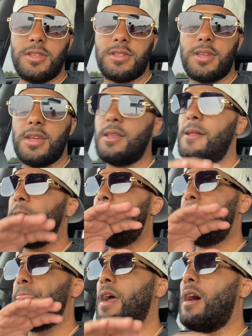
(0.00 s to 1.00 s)
shit.
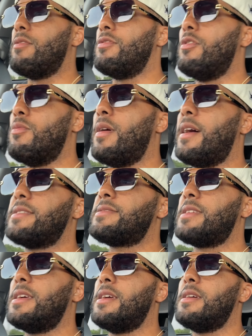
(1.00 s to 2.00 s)
Y'all know where I
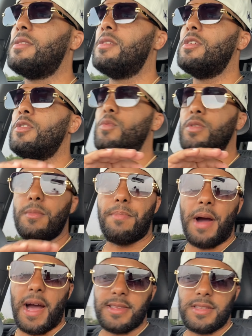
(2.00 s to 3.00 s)
stand with the
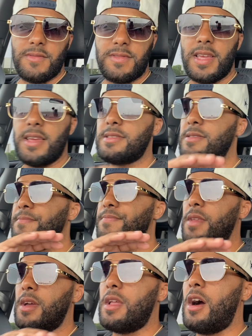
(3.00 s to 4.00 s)
positive test
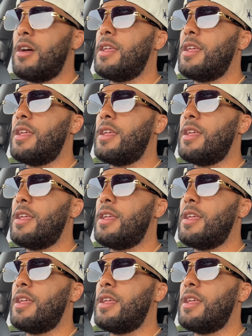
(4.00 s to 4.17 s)
and all